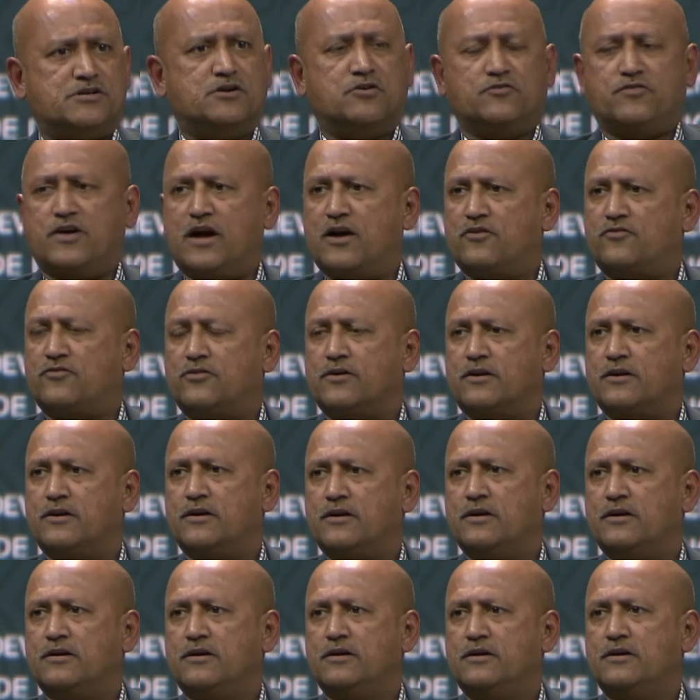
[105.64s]
of
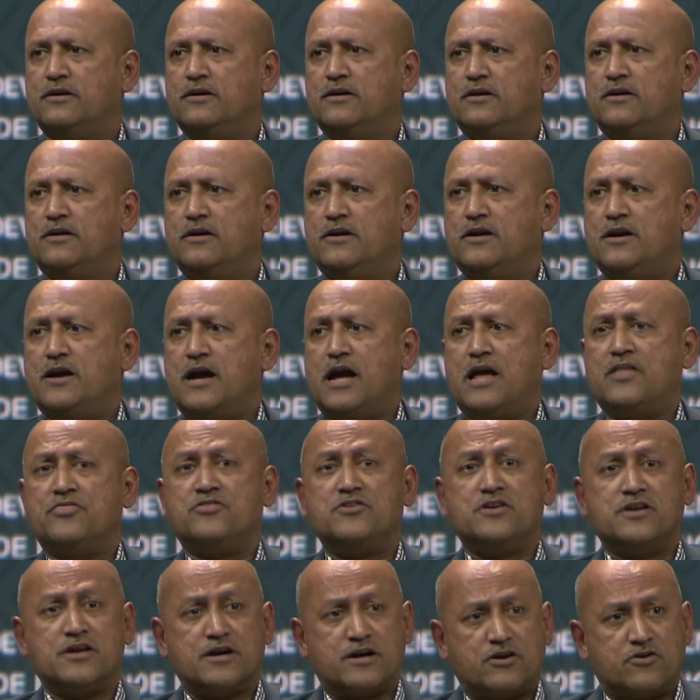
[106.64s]
Africa, and
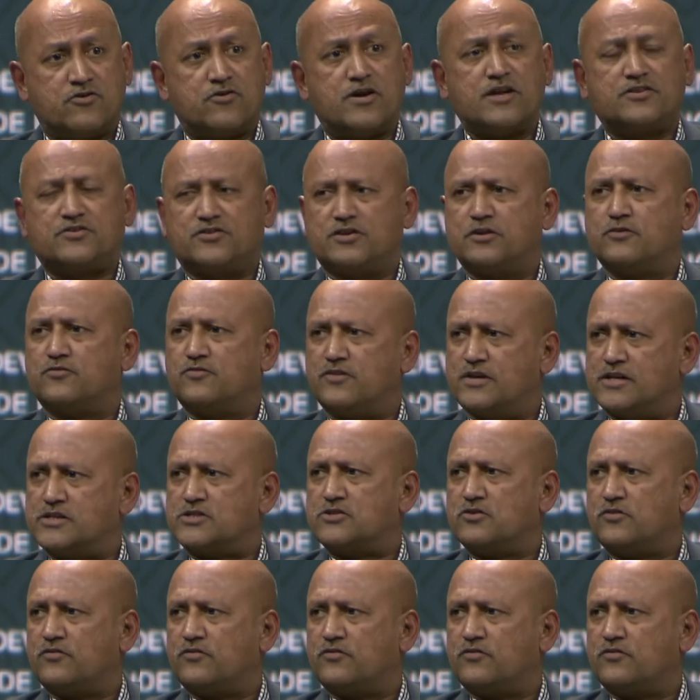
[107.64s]
the aggressiveness of